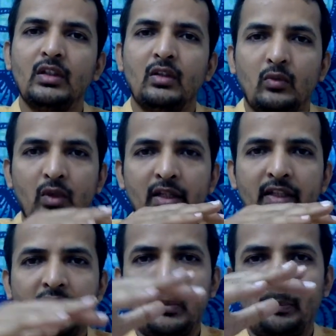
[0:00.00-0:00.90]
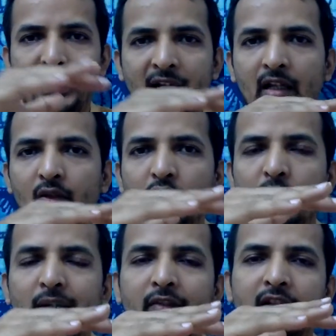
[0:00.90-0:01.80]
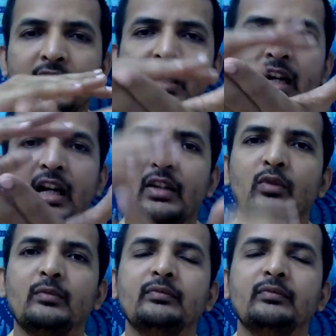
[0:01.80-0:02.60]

one is a middle Om, and one is a high Om.